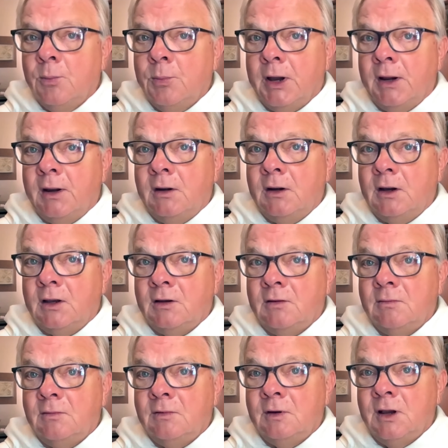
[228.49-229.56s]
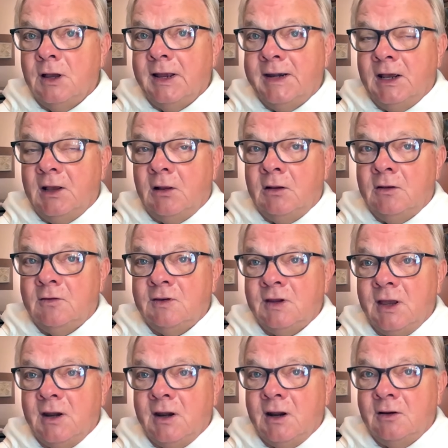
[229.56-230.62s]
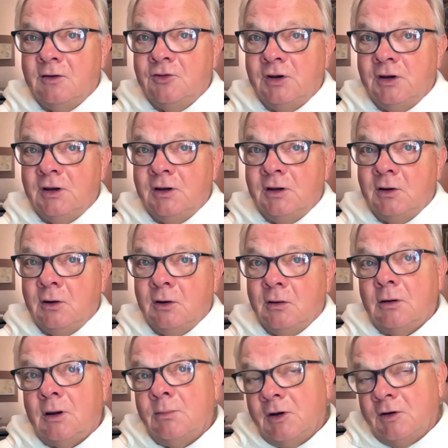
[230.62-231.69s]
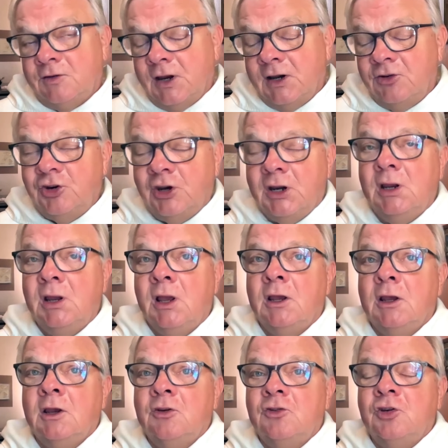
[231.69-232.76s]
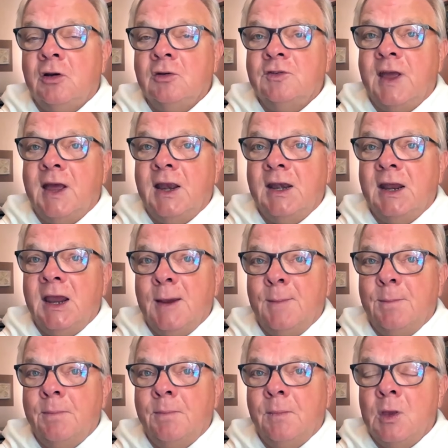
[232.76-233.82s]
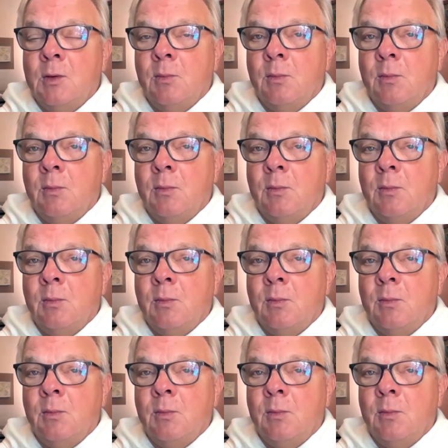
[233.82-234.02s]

But Adele said she, I'm going to say she, chose that name